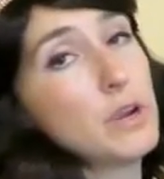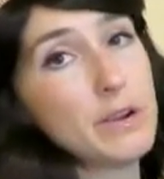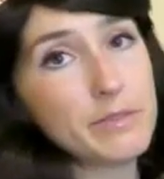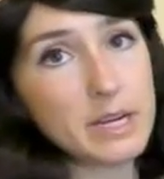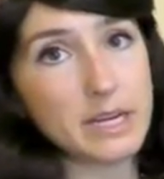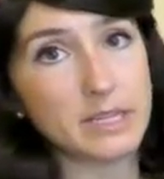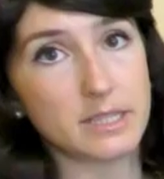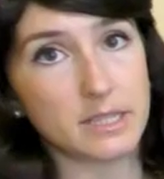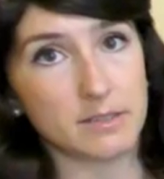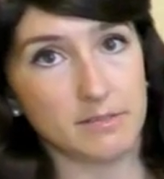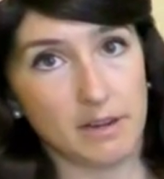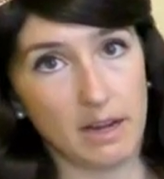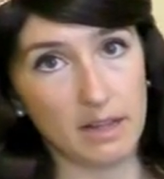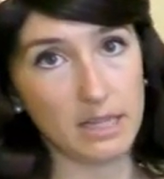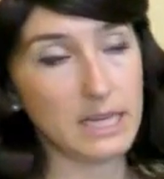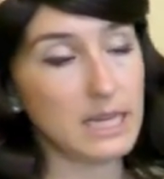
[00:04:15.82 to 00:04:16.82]
every
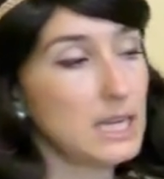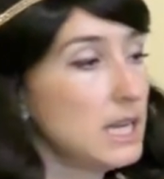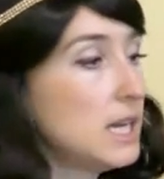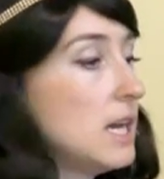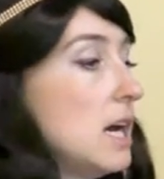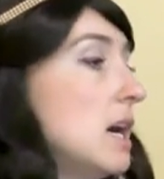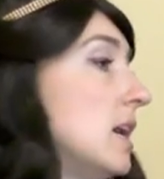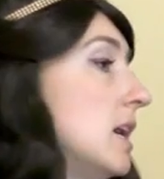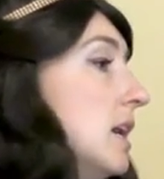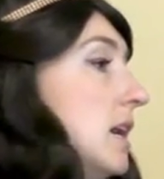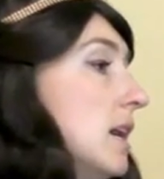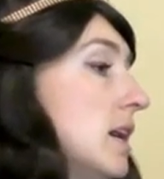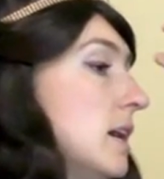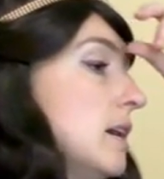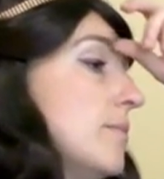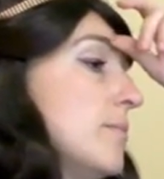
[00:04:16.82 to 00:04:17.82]
interval.
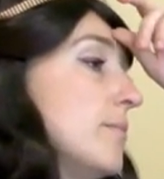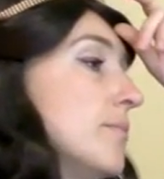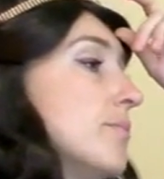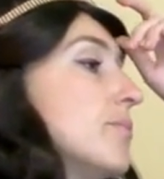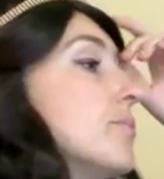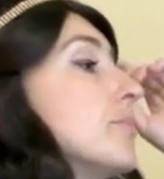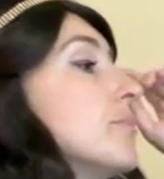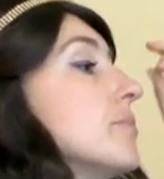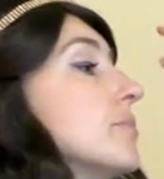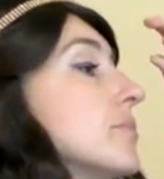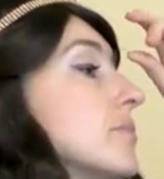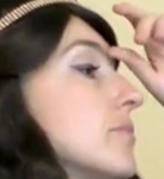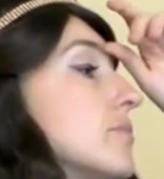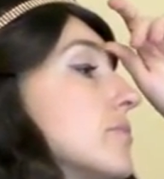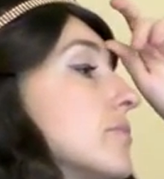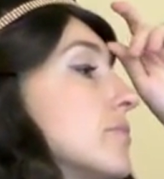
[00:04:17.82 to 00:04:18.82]
Um,
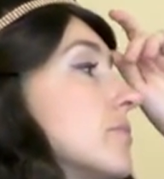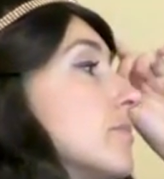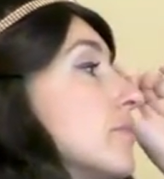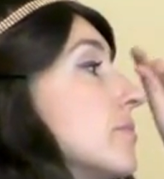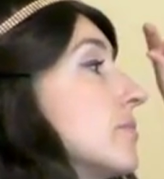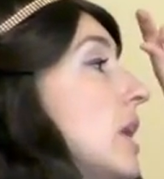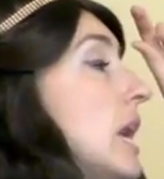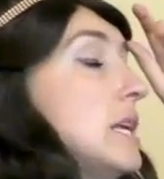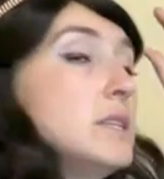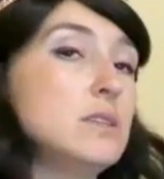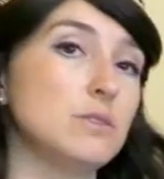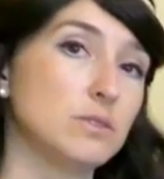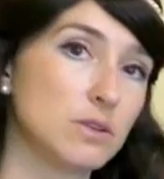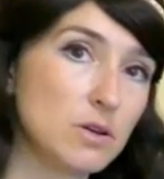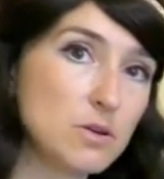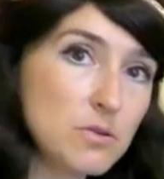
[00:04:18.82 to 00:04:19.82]
as
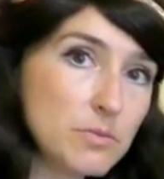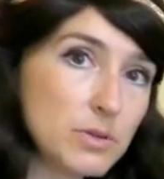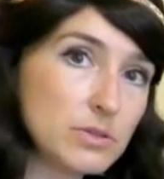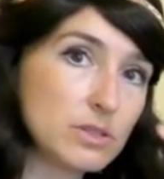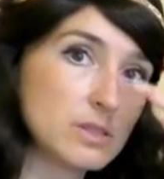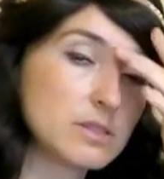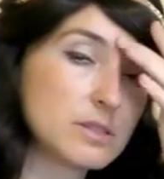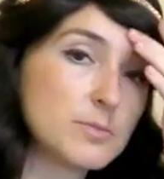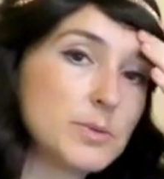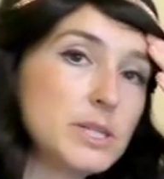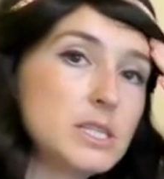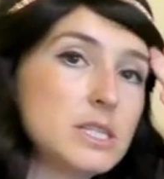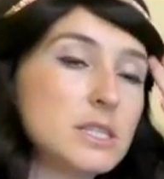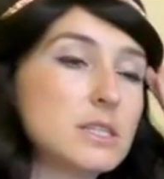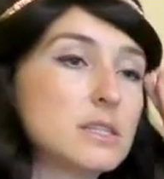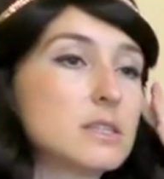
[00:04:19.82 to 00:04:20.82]
you know, musical
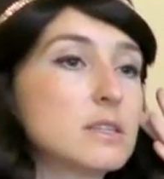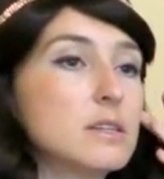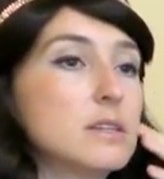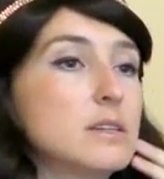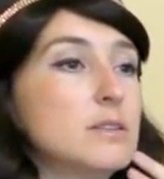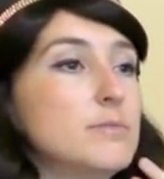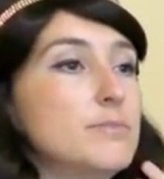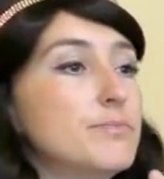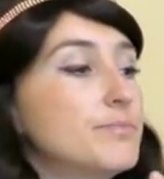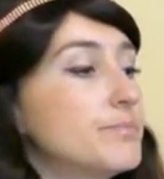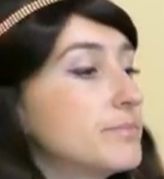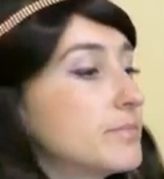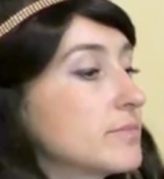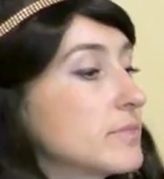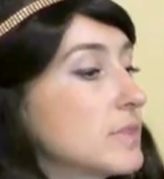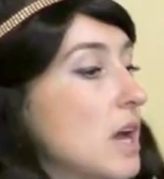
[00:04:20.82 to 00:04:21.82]
speech is um,
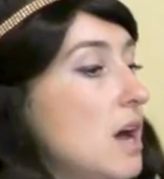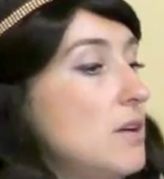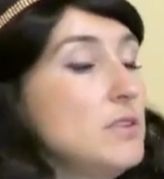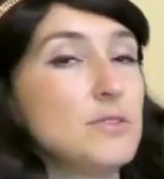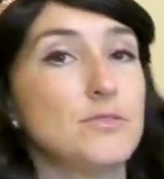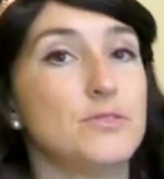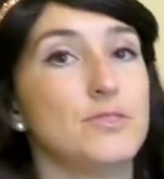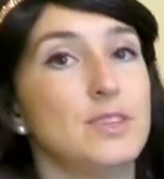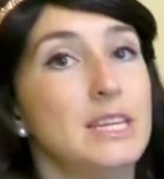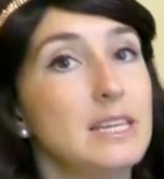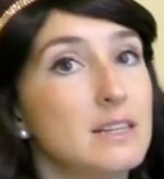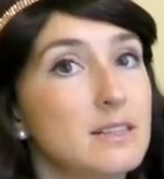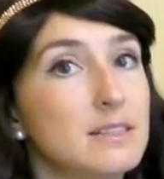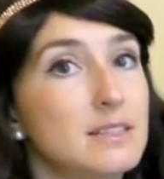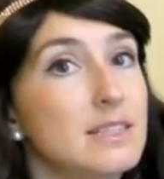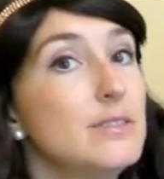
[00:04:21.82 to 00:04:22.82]
how you
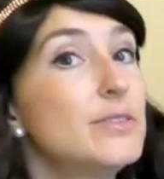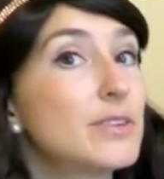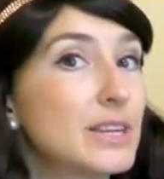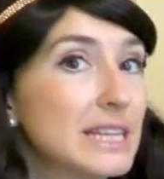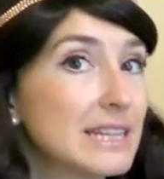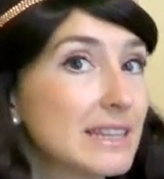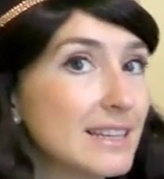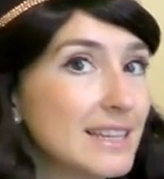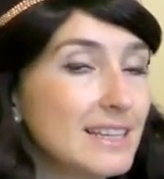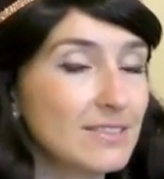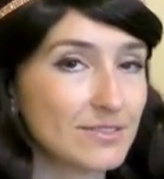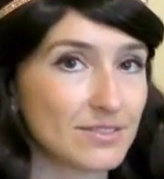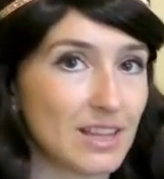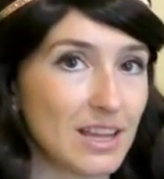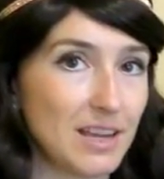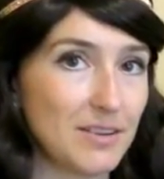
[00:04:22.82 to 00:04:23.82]
feel differently
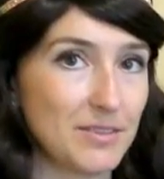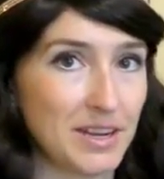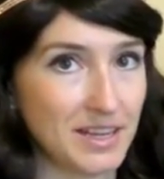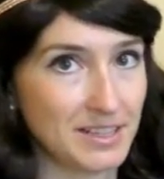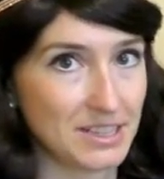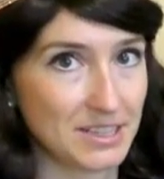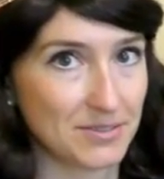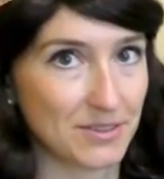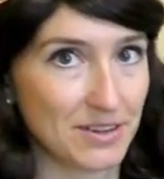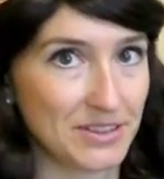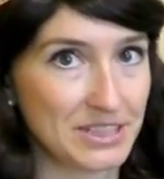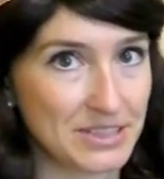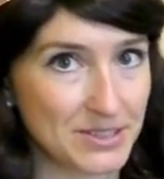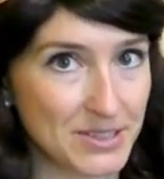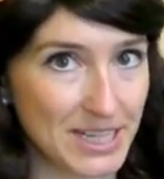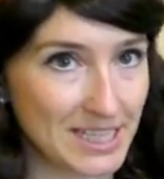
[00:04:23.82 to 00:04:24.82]
every interval
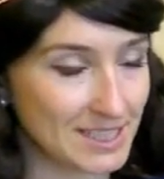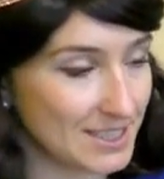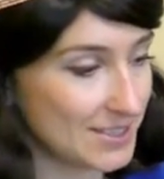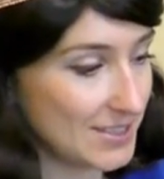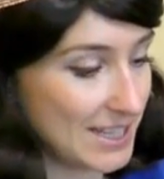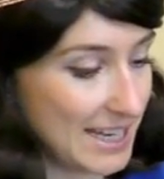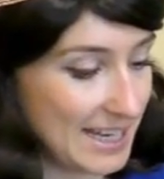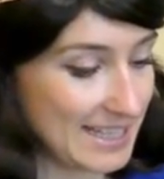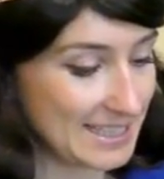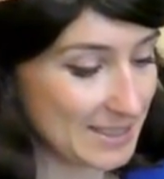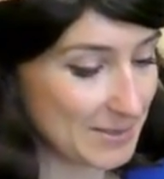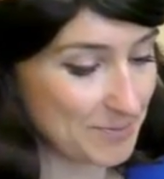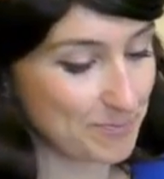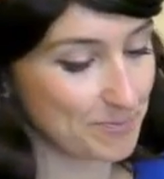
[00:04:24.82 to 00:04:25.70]
that you intonate.